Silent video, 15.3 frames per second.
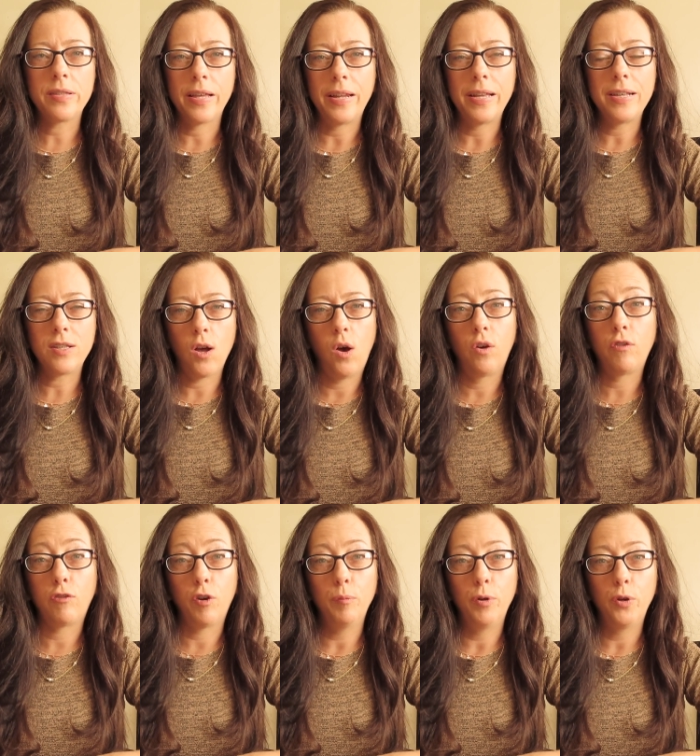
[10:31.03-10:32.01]
that is on
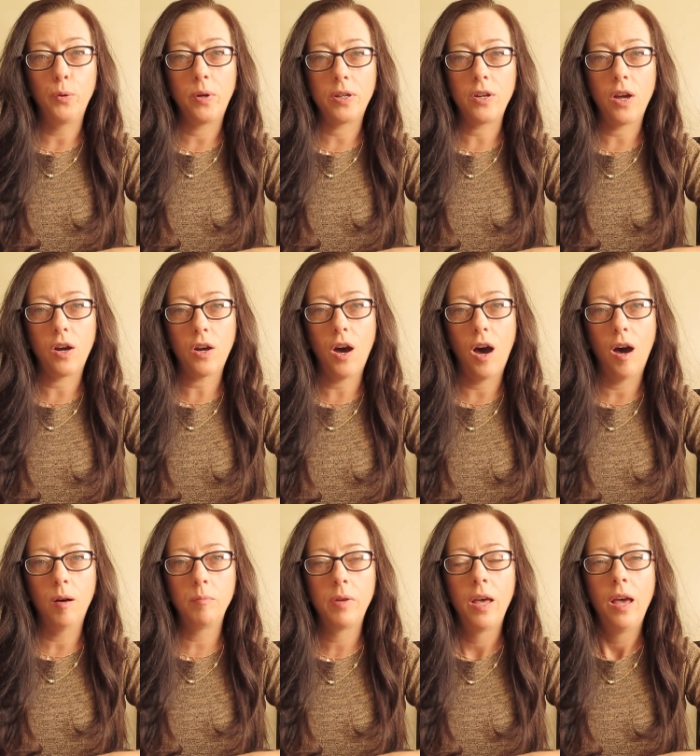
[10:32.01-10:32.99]

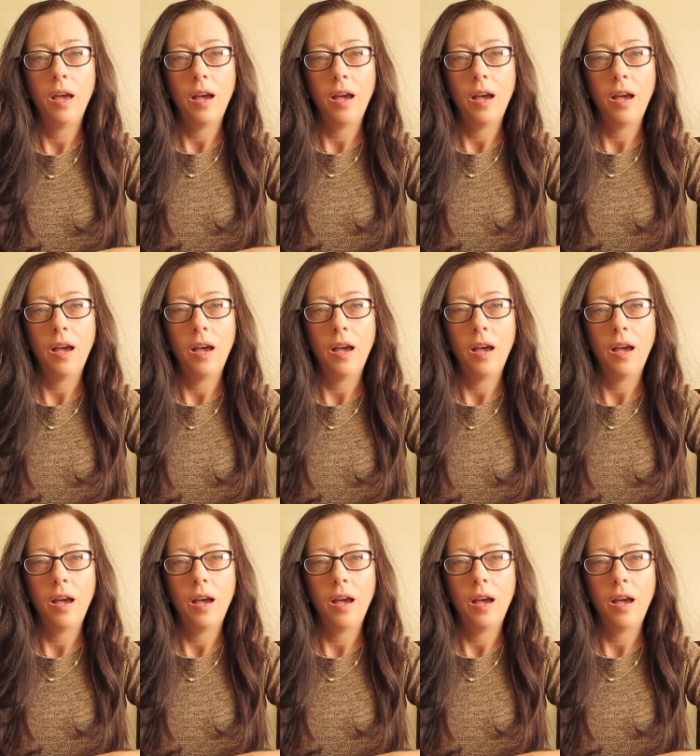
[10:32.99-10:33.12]
Firmoo.com,